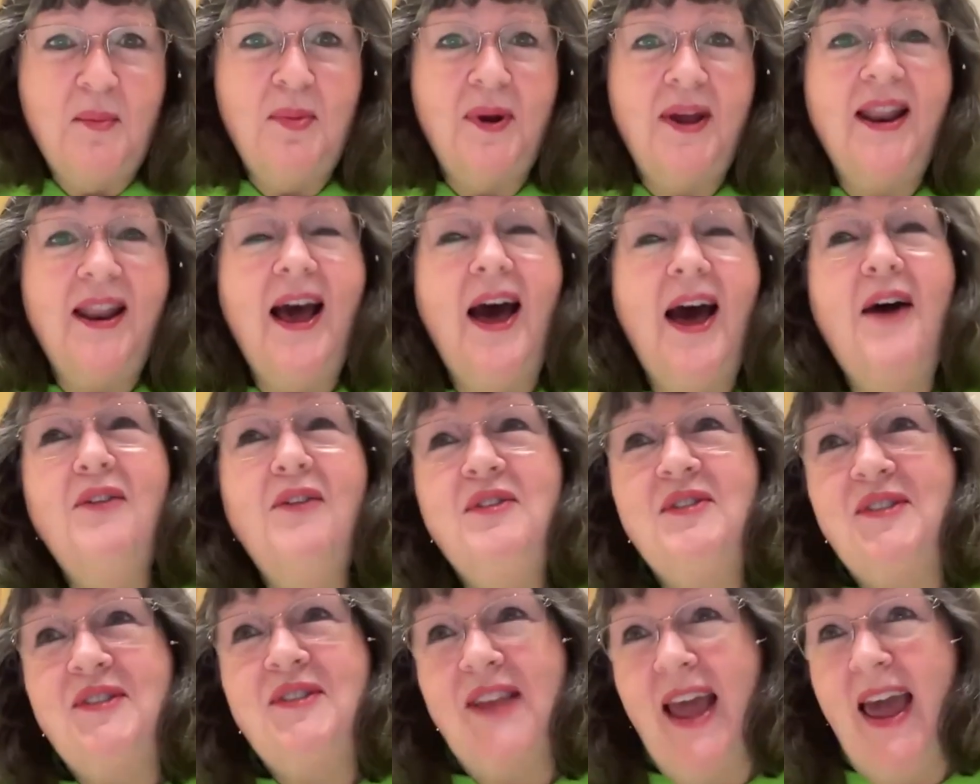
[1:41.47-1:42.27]
But how
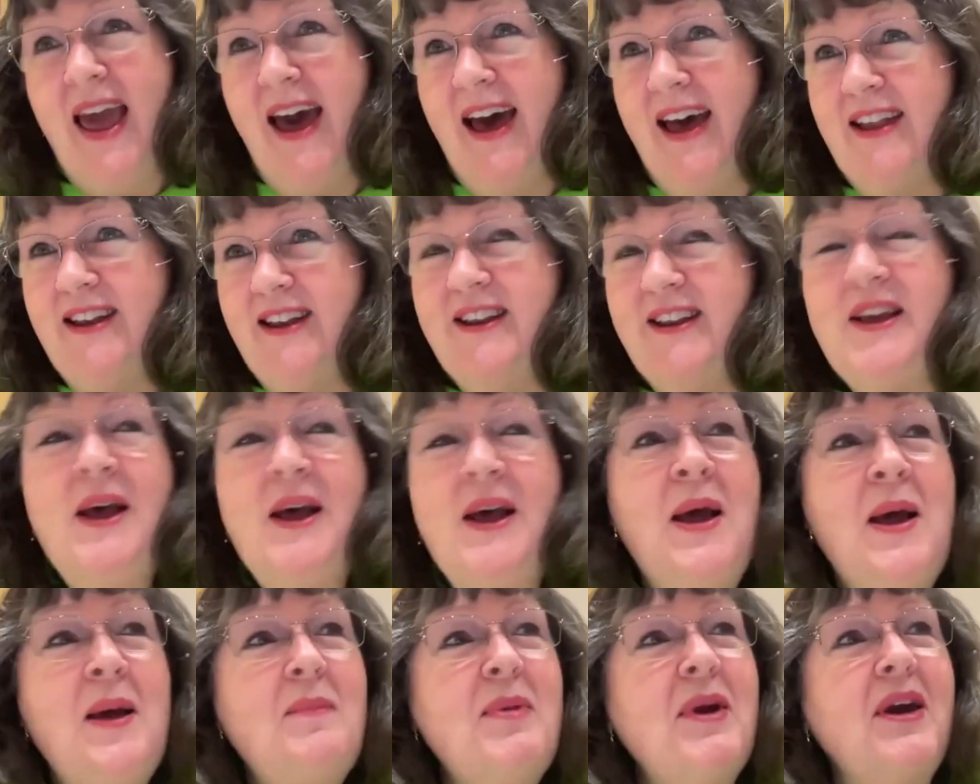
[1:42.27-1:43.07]
sad,
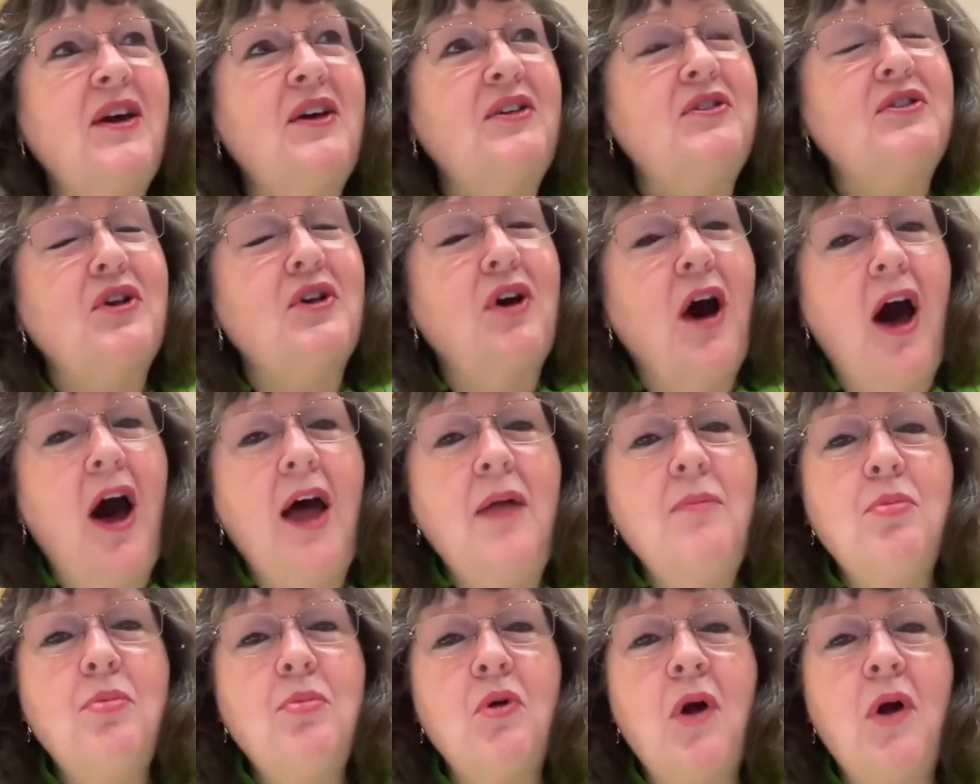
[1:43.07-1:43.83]
because God